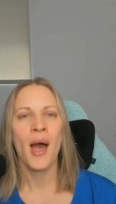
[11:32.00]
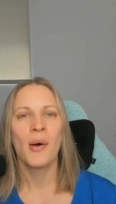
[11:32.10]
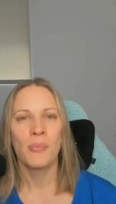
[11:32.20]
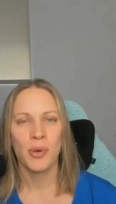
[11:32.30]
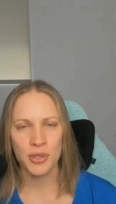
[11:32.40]

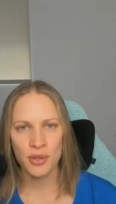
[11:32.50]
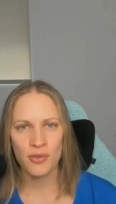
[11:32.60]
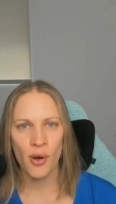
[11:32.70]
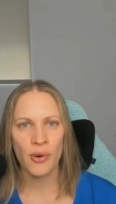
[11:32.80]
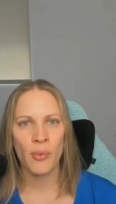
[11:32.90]
Put your
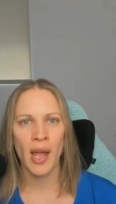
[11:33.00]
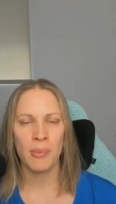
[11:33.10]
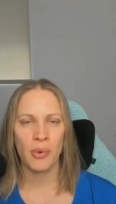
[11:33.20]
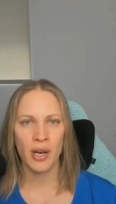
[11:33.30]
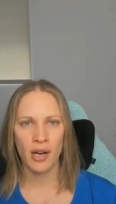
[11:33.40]
phone away,
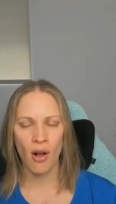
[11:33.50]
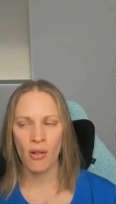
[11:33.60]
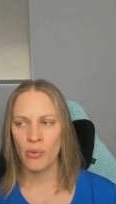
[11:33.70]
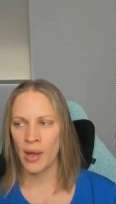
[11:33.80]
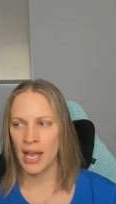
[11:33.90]
put it all
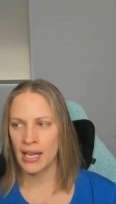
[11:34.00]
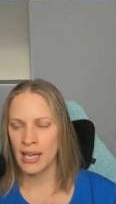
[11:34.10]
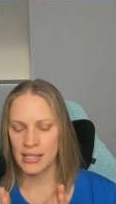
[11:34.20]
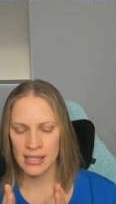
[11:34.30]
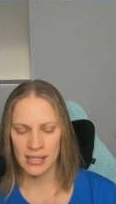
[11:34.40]
away,
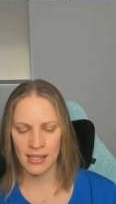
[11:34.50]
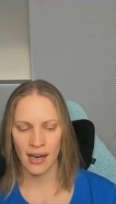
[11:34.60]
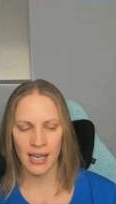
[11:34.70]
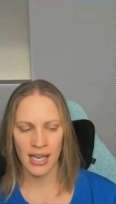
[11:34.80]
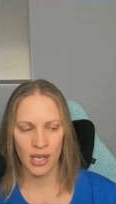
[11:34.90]

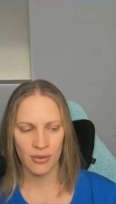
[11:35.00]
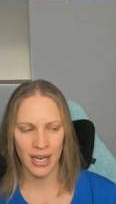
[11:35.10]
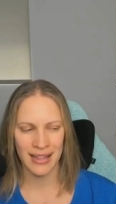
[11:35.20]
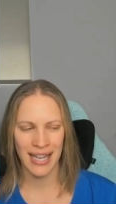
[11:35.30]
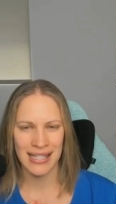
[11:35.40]
study,
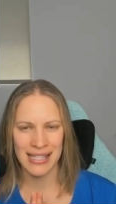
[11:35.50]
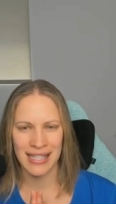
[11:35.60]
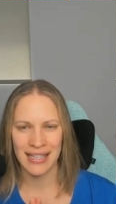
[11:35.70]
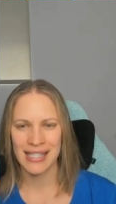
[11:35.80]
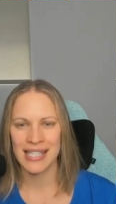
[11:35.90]
create that
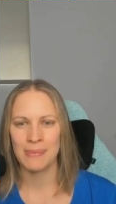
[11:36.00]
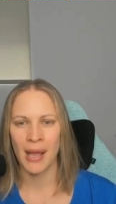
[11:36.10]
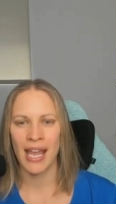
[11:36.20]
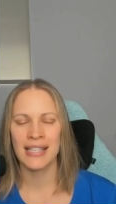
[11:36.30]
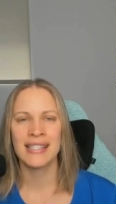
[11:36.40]
study
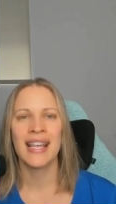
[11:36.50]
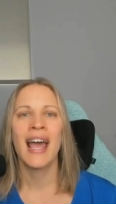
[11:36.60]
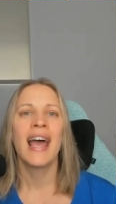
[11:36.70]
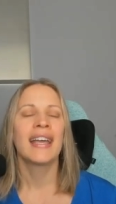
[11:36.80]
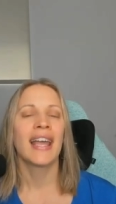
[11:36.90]
space,
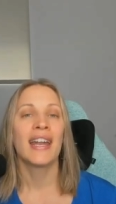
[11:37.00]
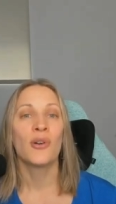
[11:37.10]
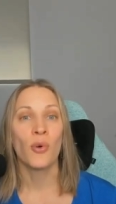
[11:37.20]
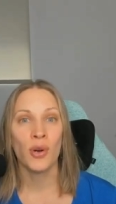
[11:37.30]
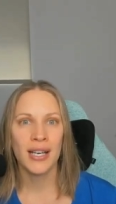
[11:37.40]
get an
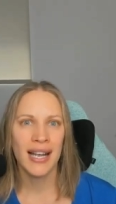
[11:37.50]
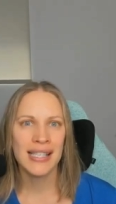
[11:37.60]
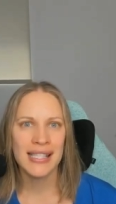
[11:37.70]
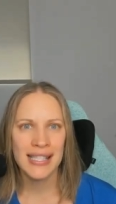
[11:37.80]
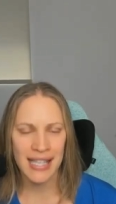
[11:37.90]

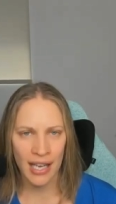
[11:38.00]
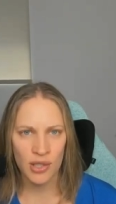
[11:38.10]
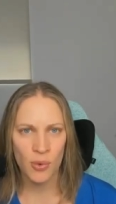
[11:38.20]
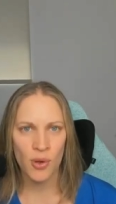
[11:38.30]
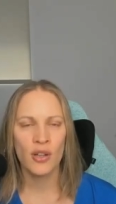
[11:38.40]
organized
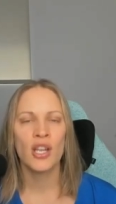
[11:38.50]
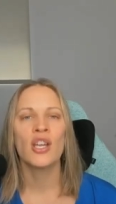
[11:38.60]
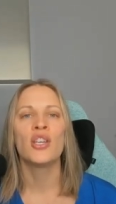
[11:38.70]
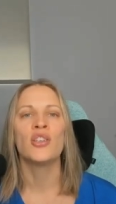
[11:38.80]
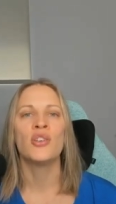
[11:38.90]
schedule.
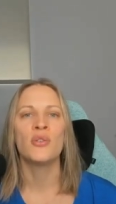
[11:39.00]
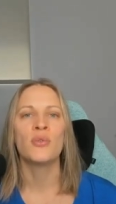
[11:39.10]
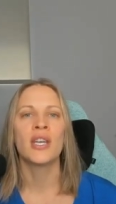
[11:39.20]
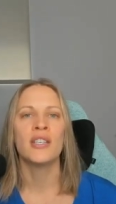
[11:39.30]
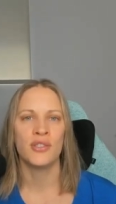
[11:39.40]
You
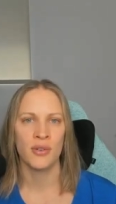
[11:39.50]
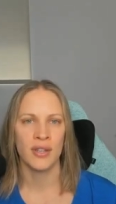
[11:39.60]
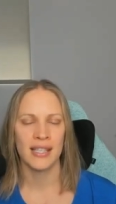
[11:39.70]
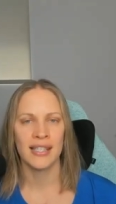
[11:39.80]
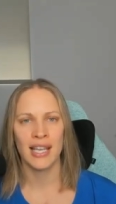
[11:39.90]
can do
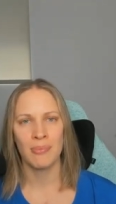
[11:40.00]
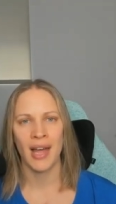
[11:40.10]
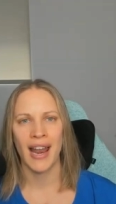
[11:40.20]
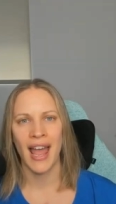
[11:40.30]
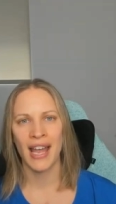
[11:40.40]
this. Keep
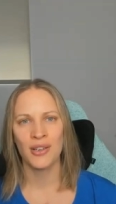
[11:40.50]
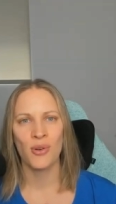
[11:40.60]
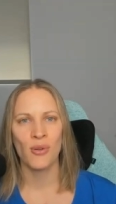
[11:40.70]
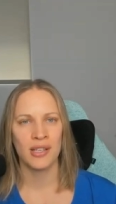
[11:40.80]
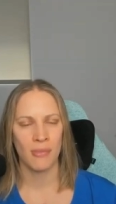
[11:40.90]
that end
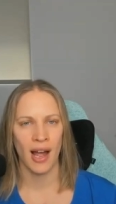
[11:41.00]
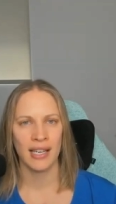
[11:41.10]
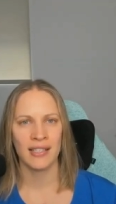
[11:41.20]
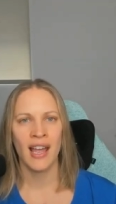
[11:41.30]
goal in mind.